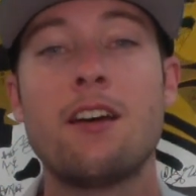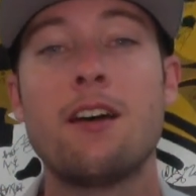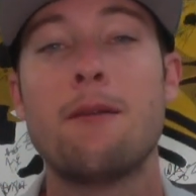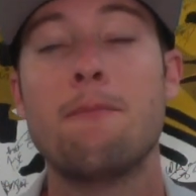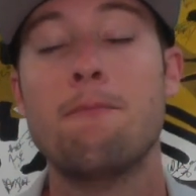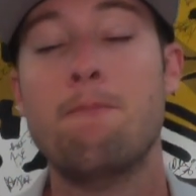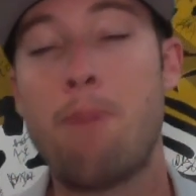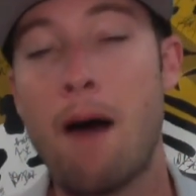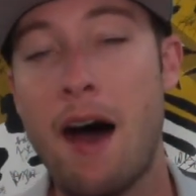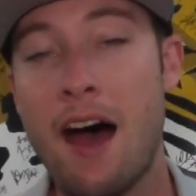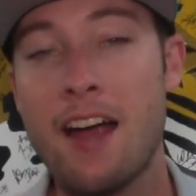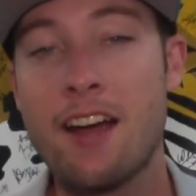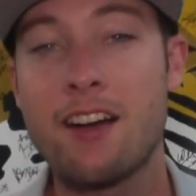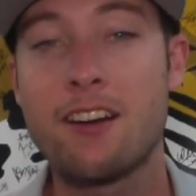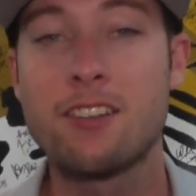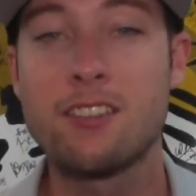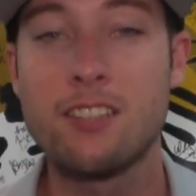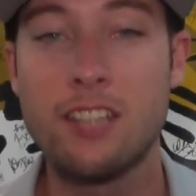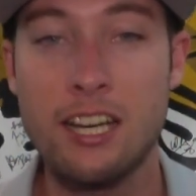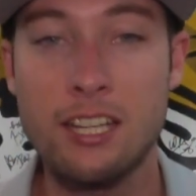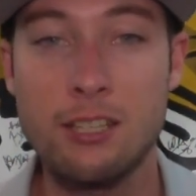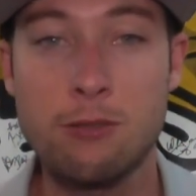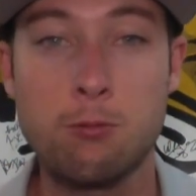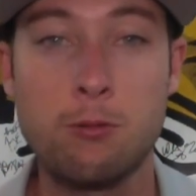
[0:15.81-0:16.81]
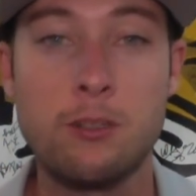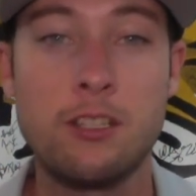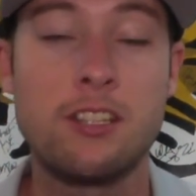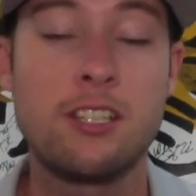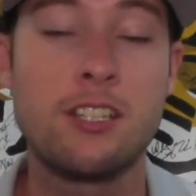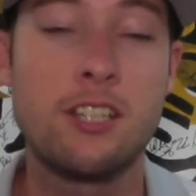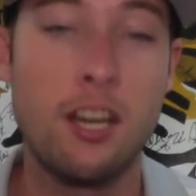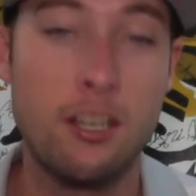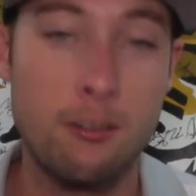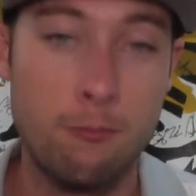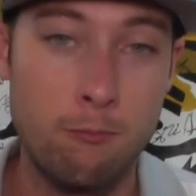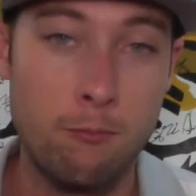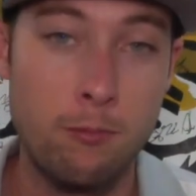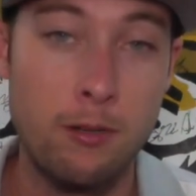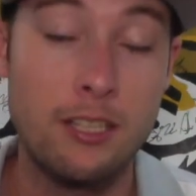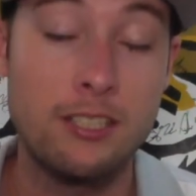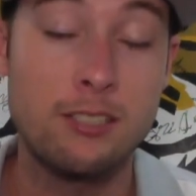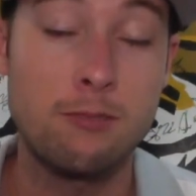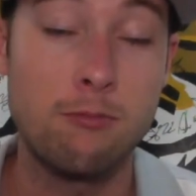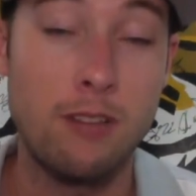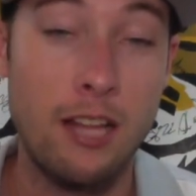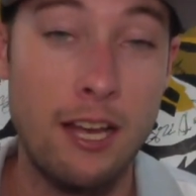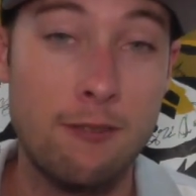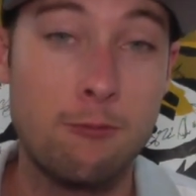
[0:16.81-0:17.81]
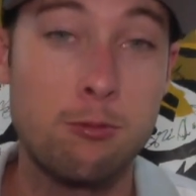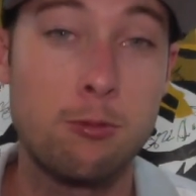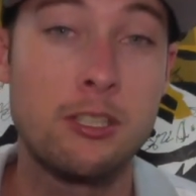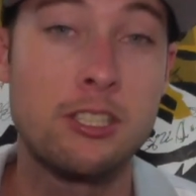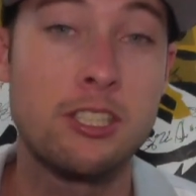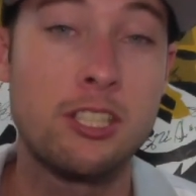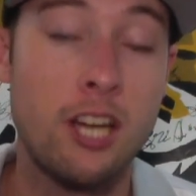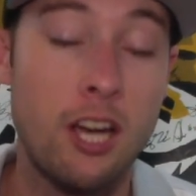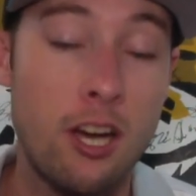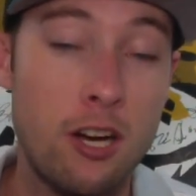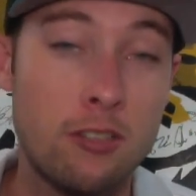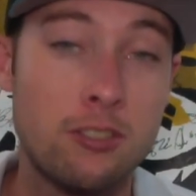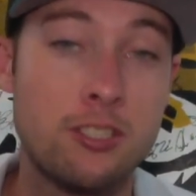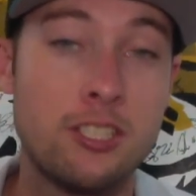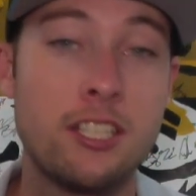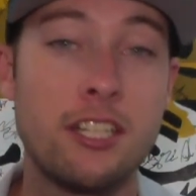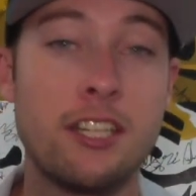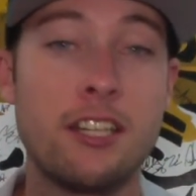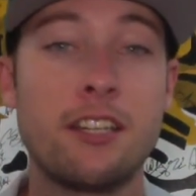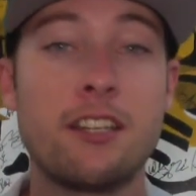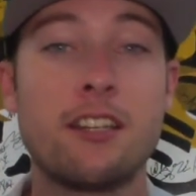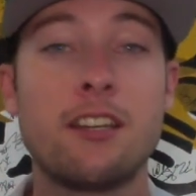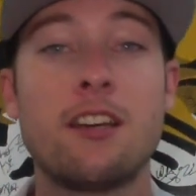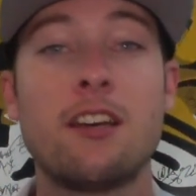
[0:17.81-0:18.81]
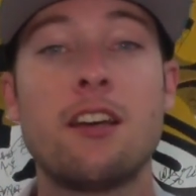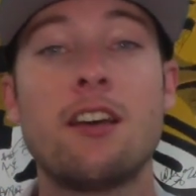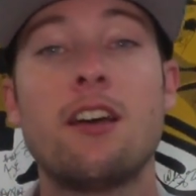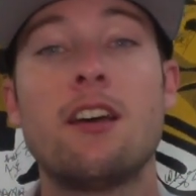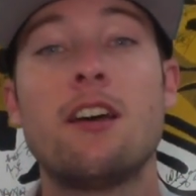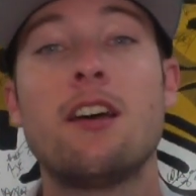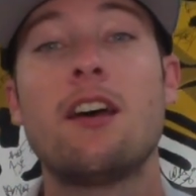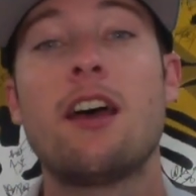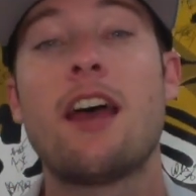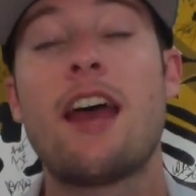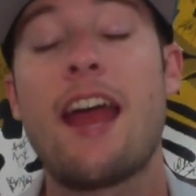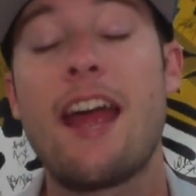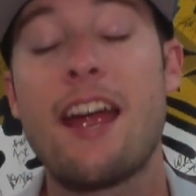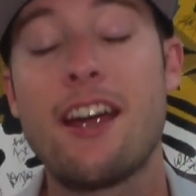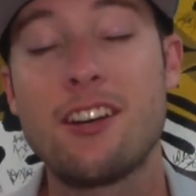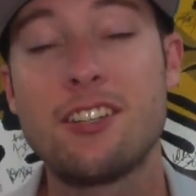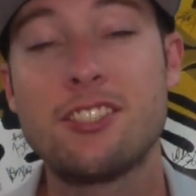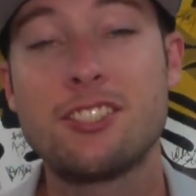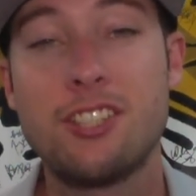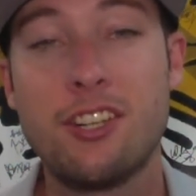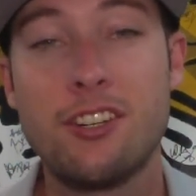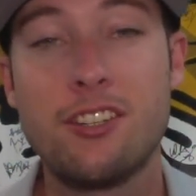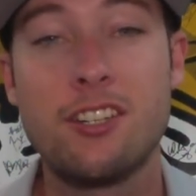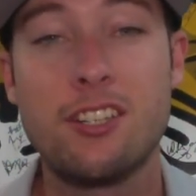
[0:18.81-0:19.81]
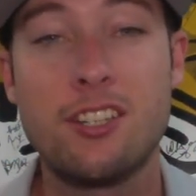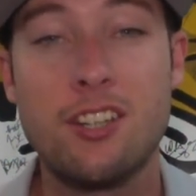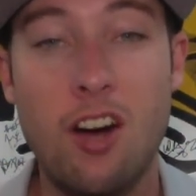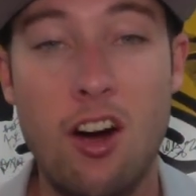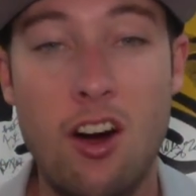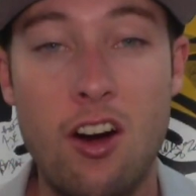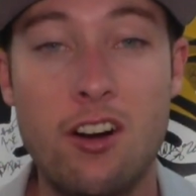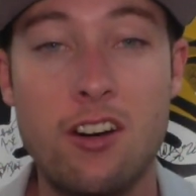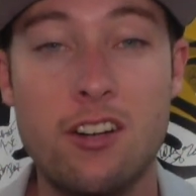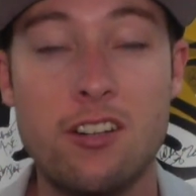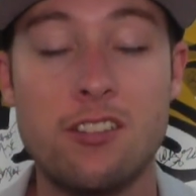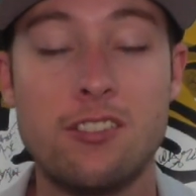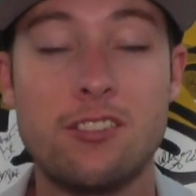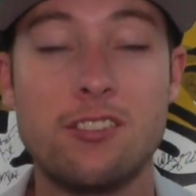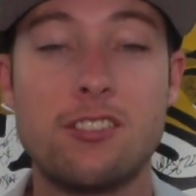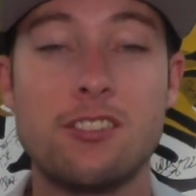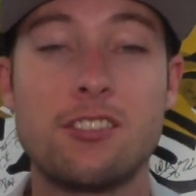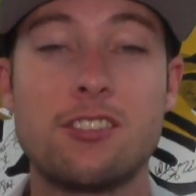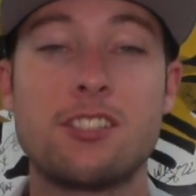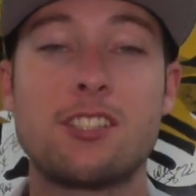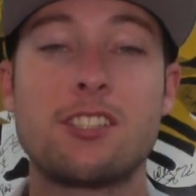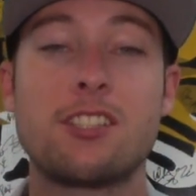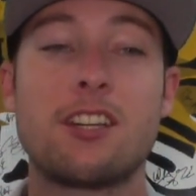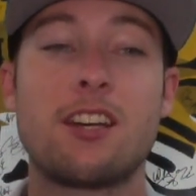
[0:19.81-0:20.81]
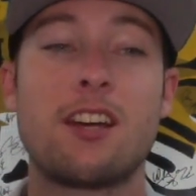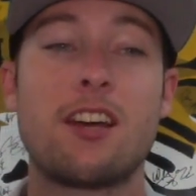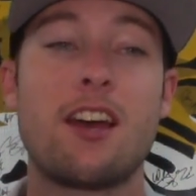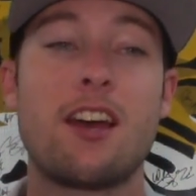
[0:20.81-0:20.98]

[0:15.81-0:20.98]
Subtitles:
Byron Leftwich coaching Arizona Cardinals.